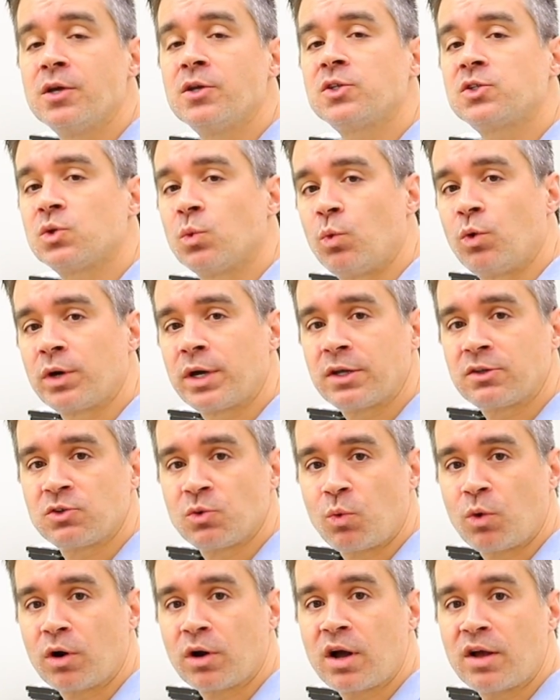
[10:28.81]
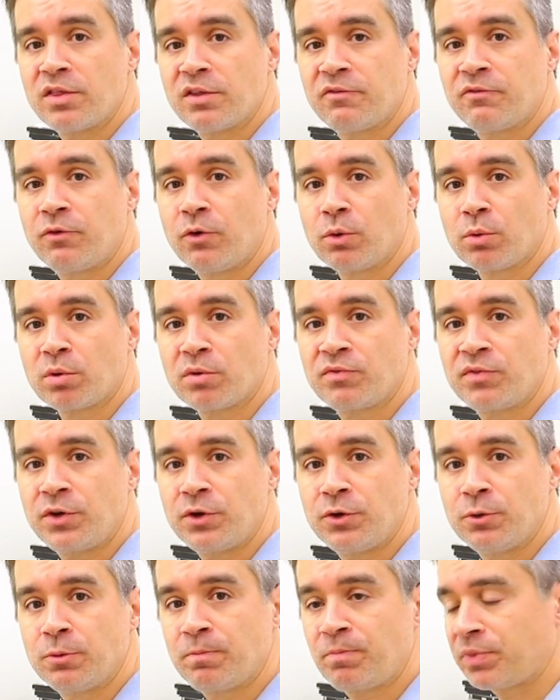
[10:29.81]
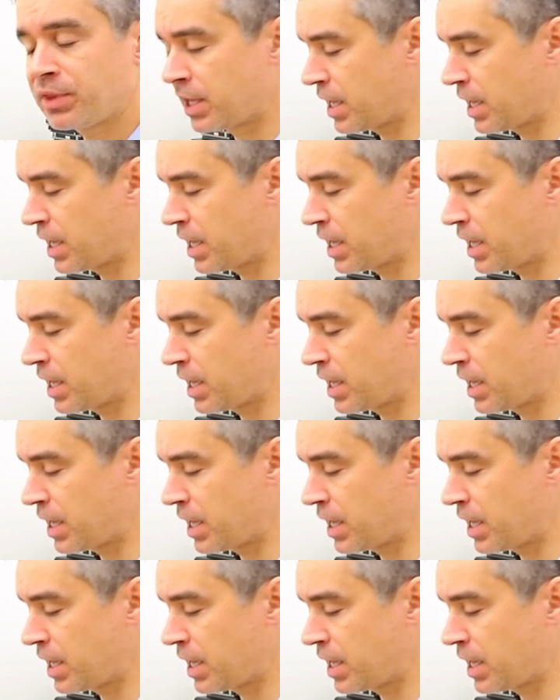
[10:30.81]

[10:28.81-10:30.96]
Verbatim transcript: So we'll get to work on the full review.